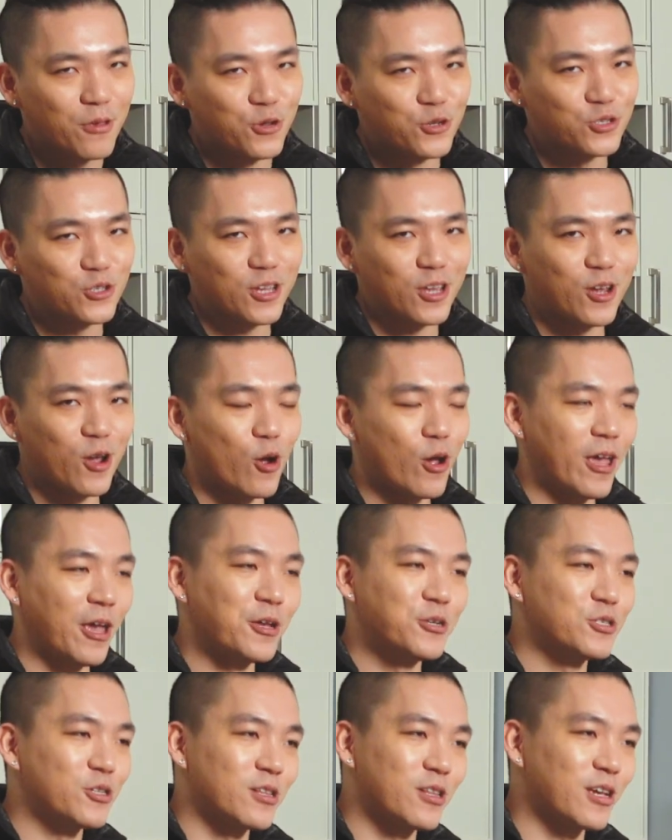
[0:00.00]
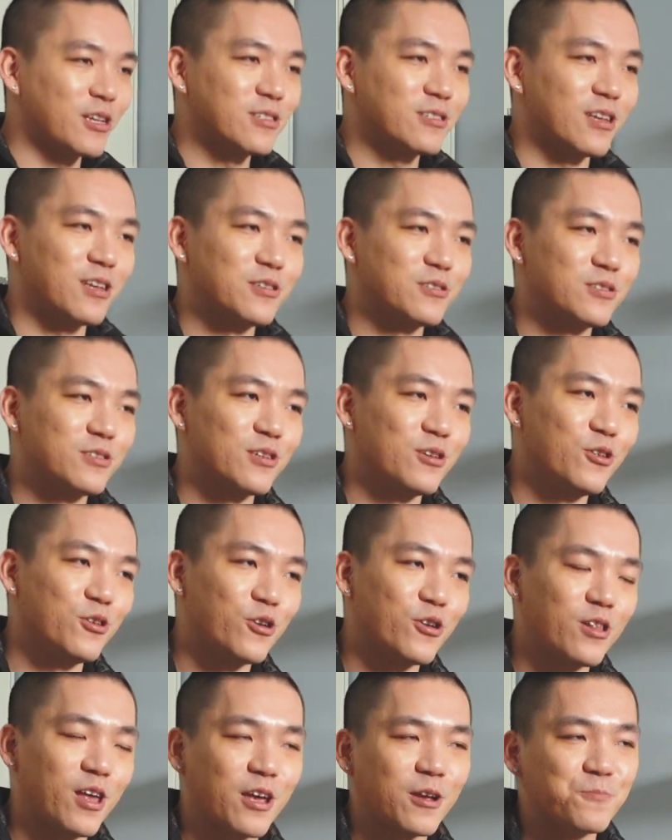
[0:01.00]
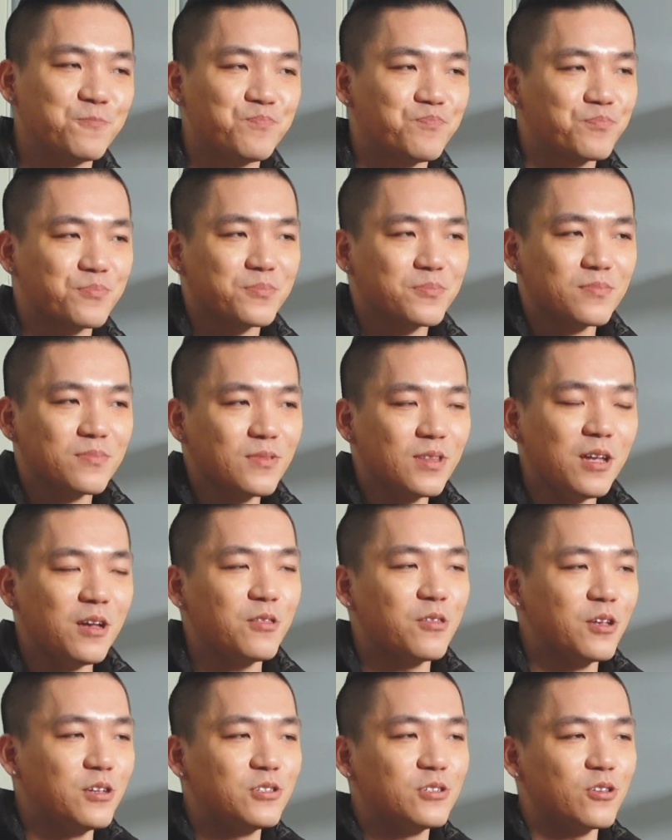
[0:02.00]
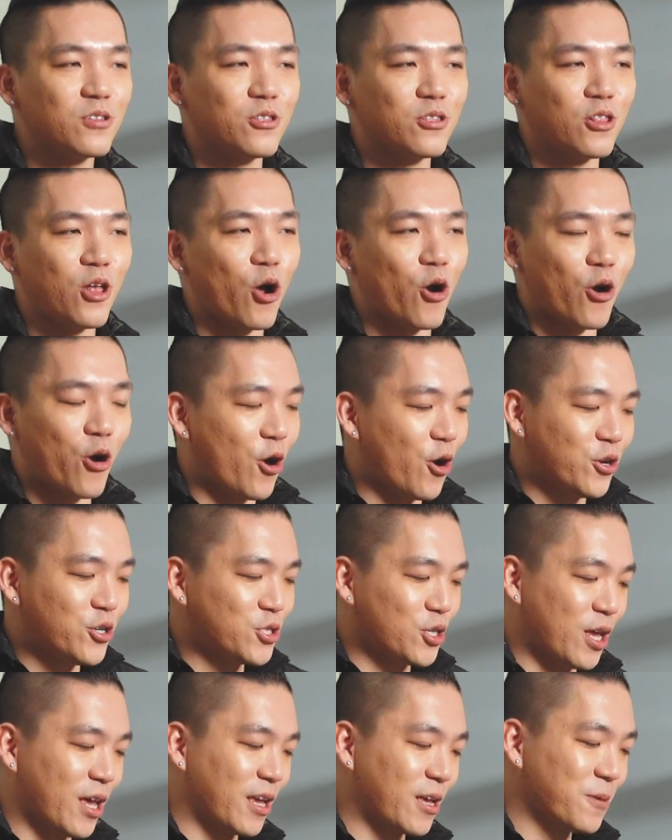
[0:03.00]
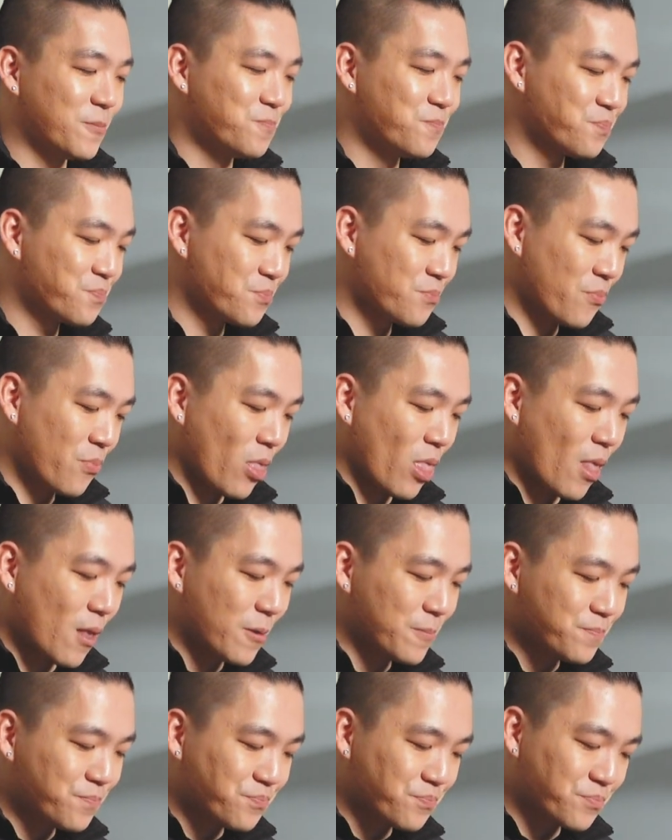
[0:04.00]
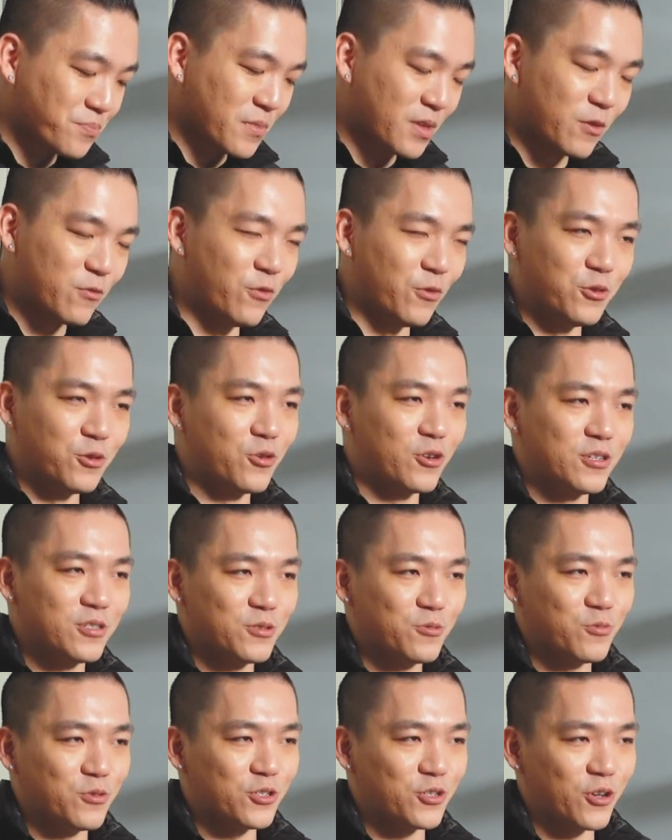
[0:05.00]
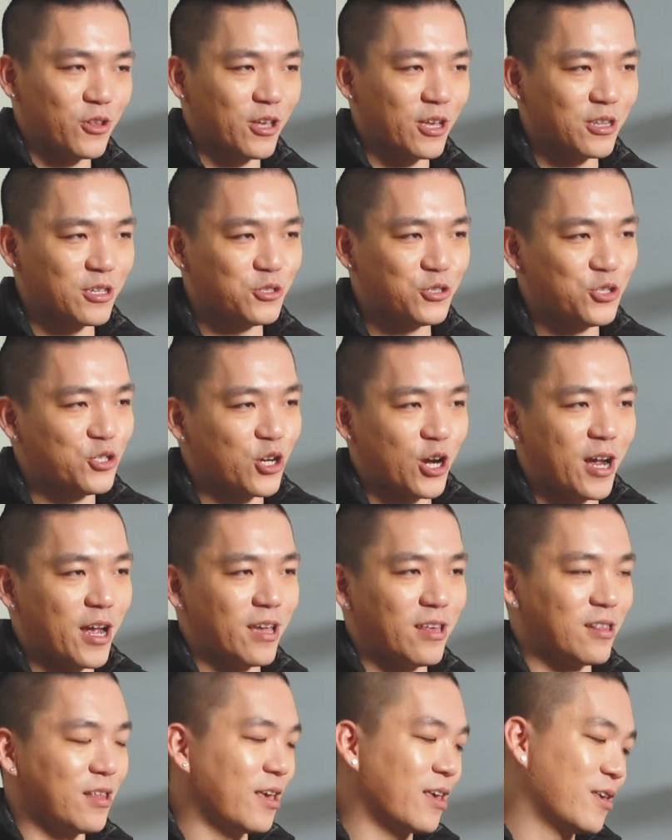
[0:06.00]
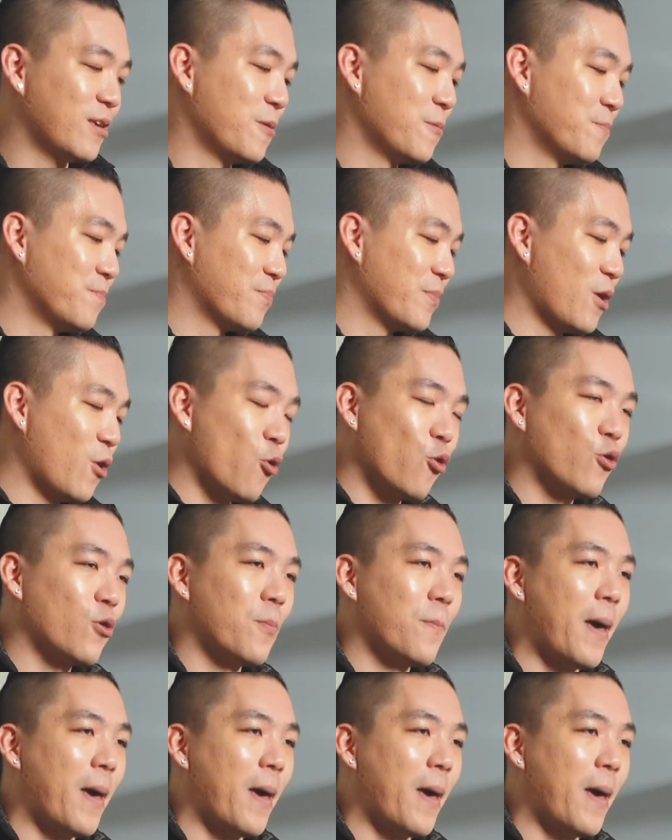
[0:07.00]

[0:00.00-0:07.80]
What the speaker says: Usually aged in like stainless steel are like these large like foudres, which are like these giant like oak